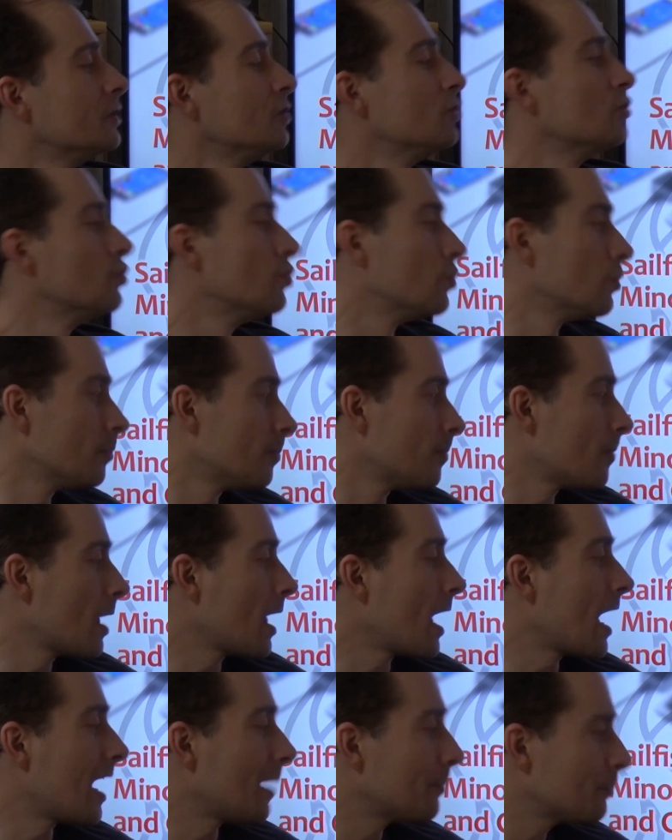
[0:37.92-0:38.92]
new
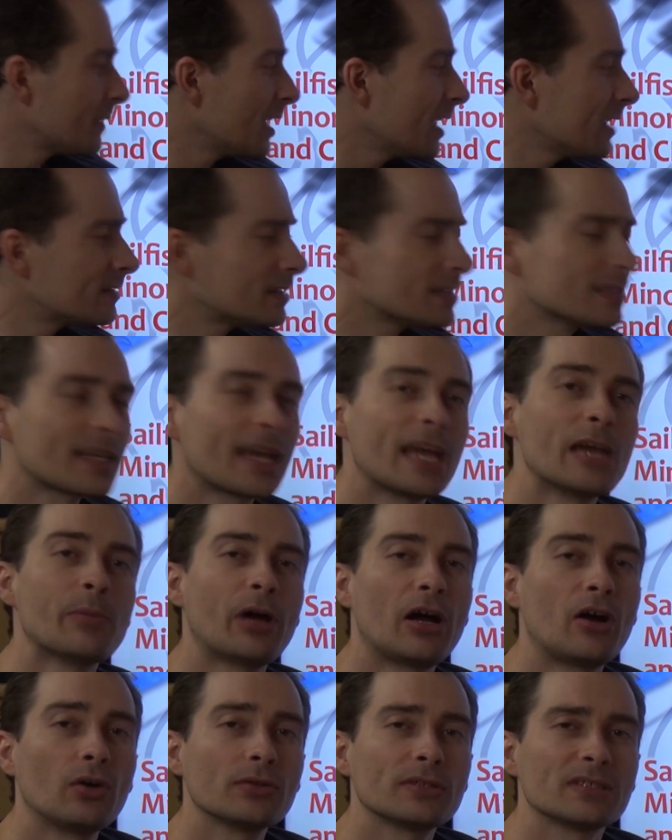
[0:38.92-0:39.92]
update that came
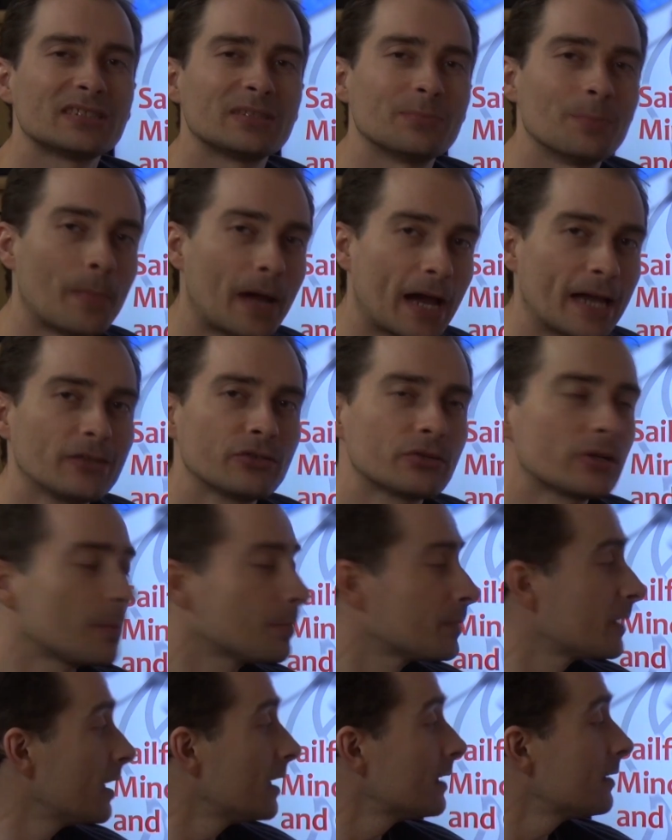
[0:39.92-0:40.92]
out. It's a minor
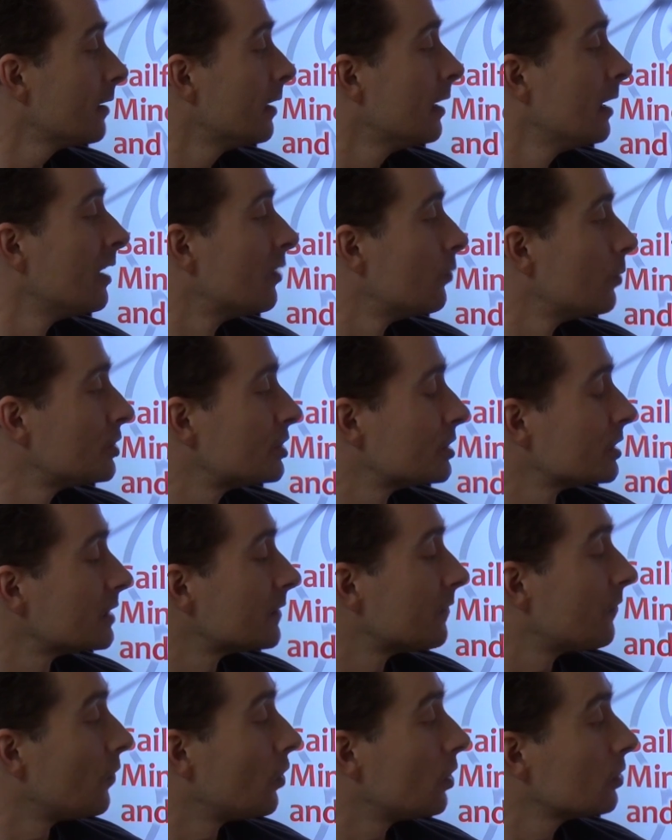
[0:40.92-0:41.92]
update, which
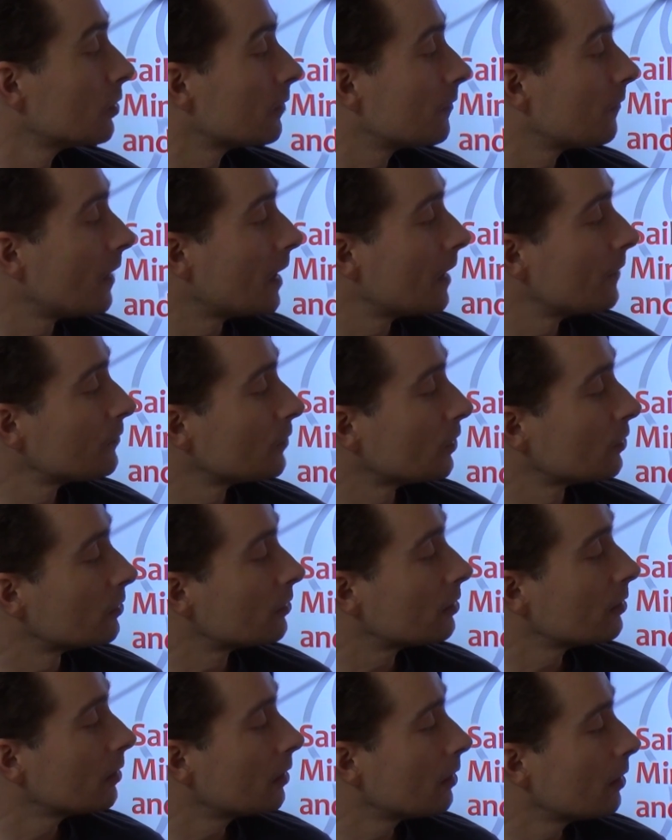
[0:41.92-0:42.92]
is
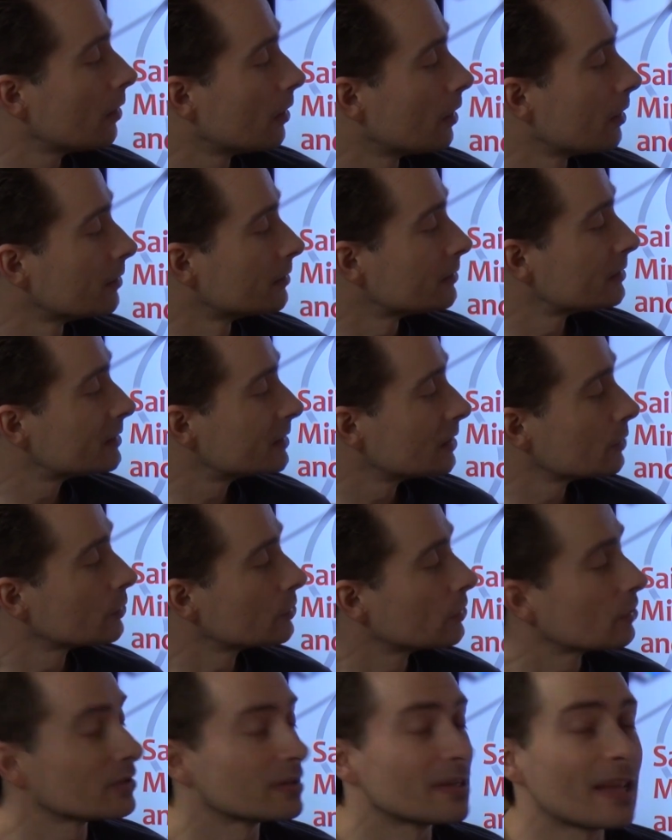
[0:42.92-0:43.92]

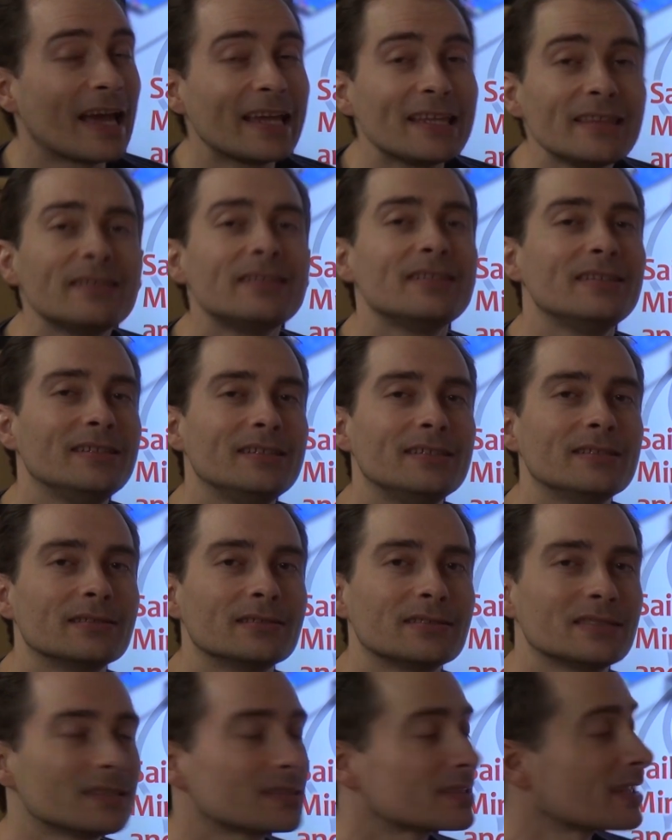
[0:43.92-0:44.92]
4.5.0.19
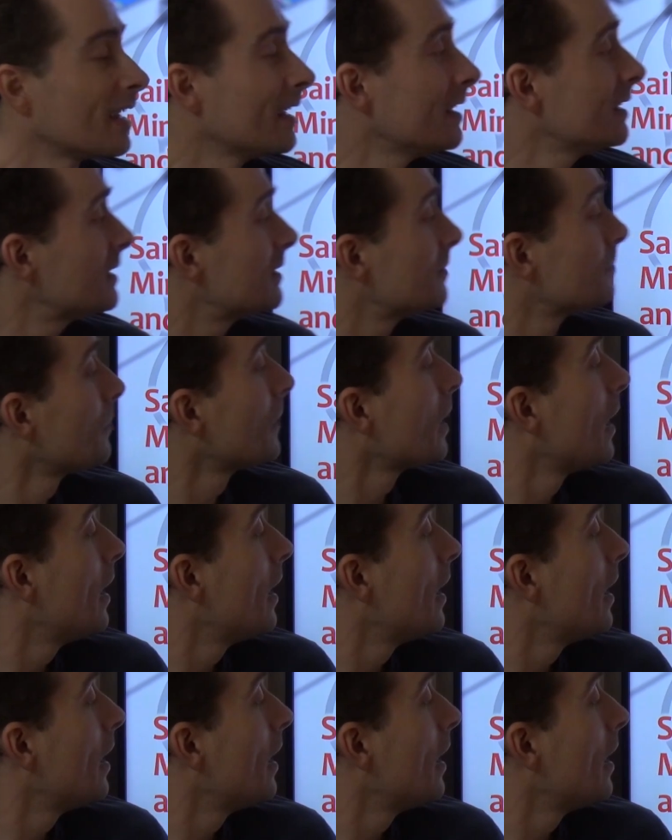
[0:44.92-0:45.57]
in this case.